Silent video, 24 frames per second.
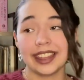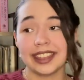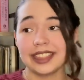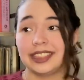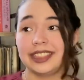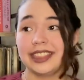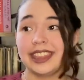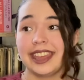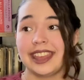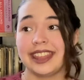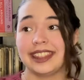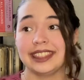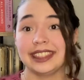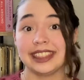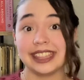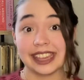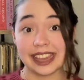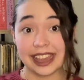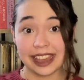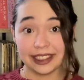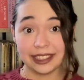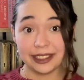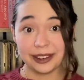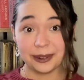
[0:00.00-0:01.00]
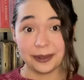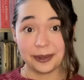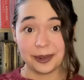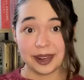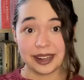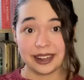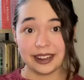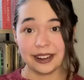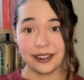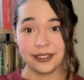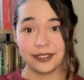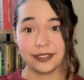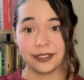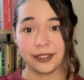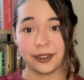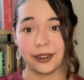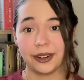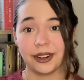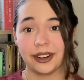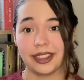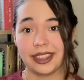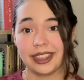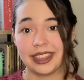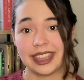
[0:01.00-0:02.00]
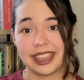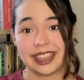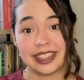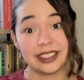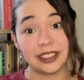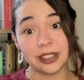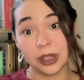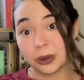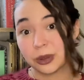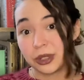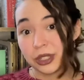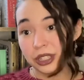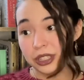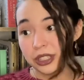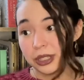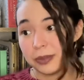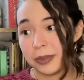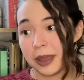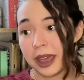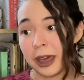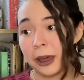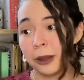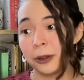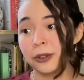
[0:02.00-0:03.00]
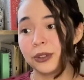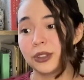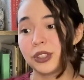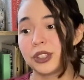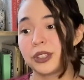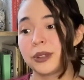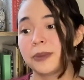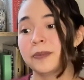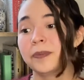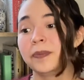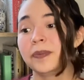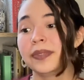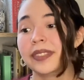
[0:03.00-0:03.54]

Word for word: then the other winner for the Notions pouch